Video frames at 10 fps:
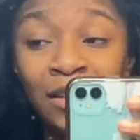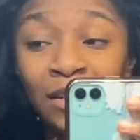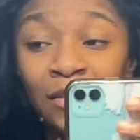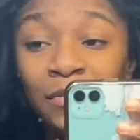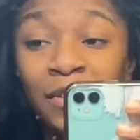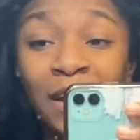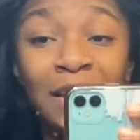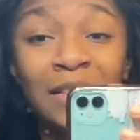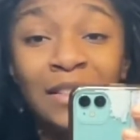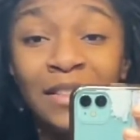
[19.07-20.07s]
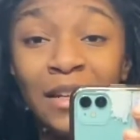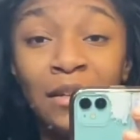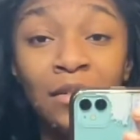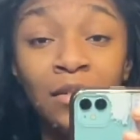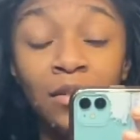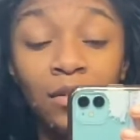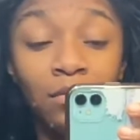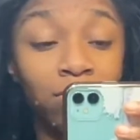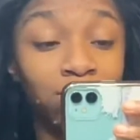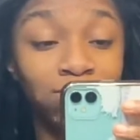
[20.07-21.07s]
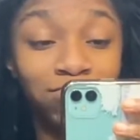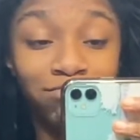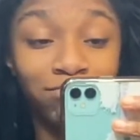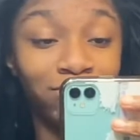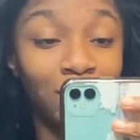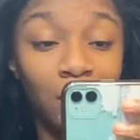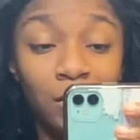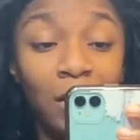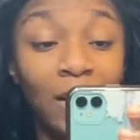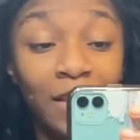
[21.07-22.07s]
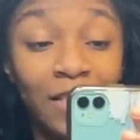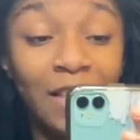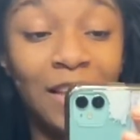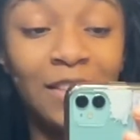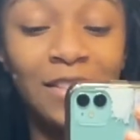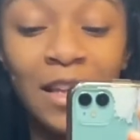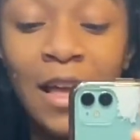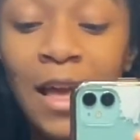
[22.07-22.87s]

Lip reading: friends and a lot of things.